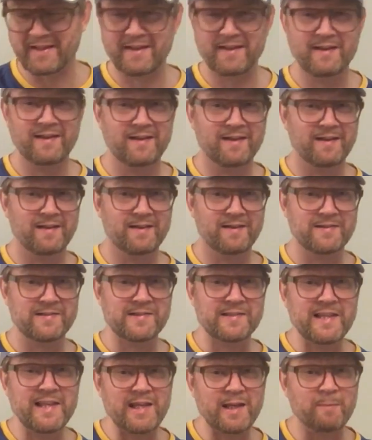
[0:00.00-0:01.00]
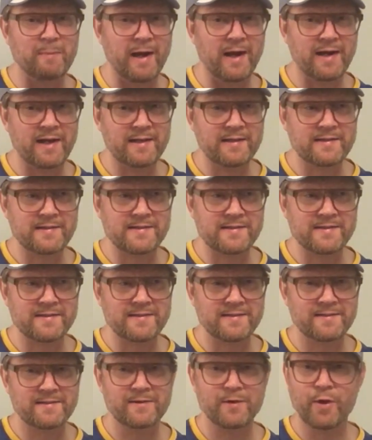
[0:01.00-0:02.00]
Stigbergets
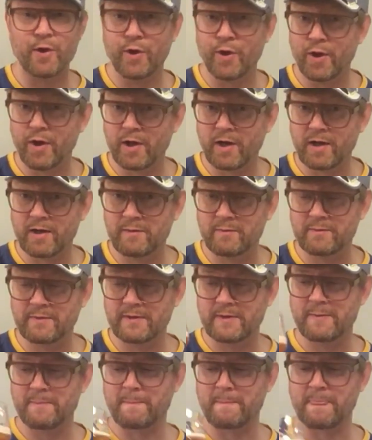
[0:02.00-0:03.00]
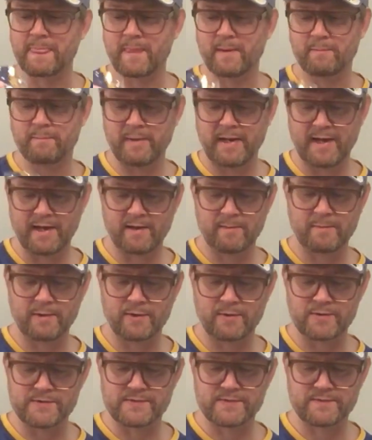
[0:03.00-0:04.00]
ÖL beer,
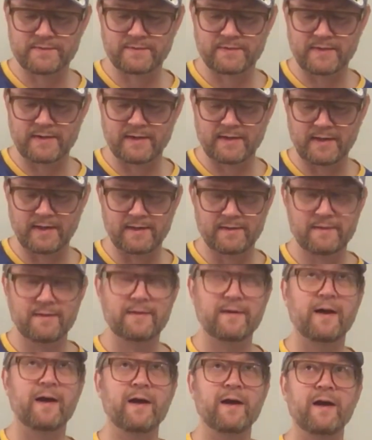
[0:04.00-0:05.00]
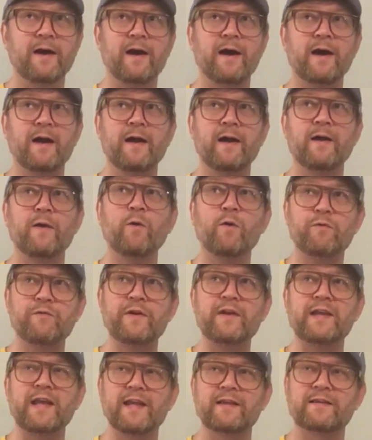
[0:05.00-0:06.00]
because I
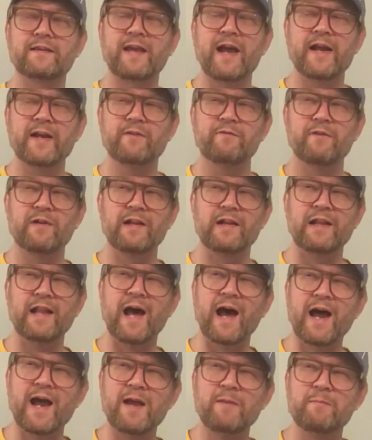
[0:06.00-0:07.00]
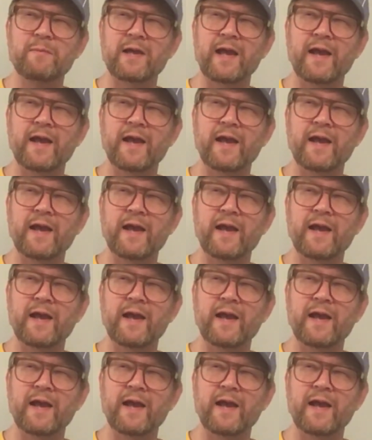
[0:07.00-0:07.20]
often get kind of a lime